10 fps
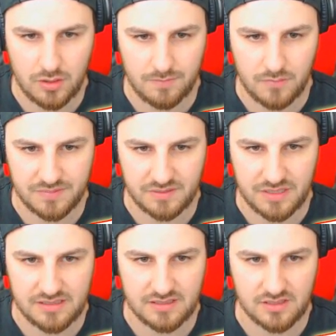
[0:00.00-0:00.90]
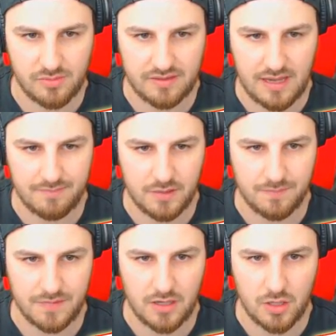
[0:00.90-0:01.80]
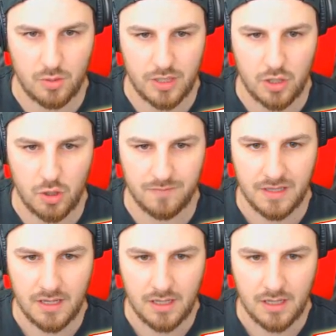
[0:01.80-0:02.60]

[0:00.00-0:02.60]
Oh, whoops, a blazy. sorry about that. There we go.